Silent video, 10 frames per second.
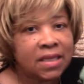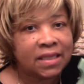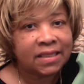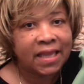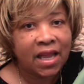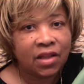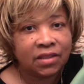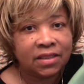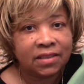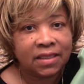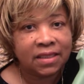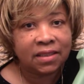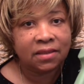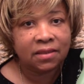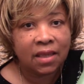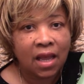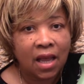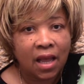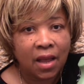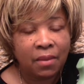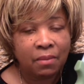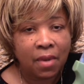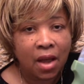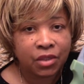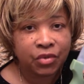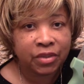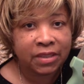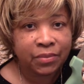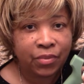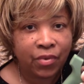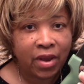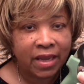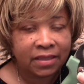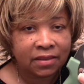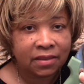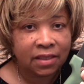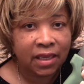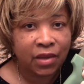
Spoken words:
Now this is moderately priced.